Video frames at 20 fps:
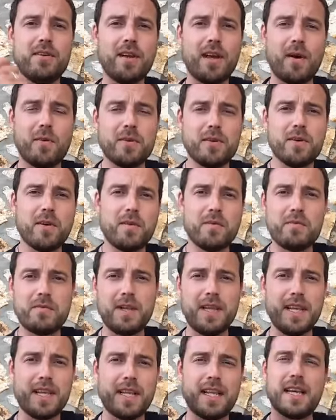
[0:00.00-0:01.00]
I was not
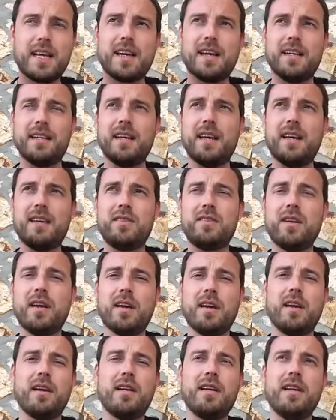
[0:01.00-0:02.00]
feeling like a. a,
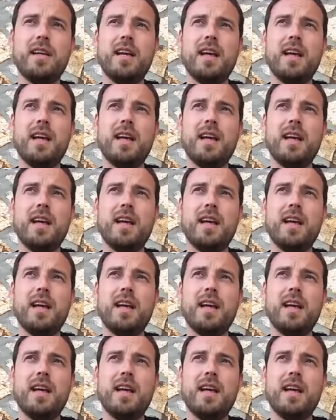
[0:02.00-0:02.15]
a I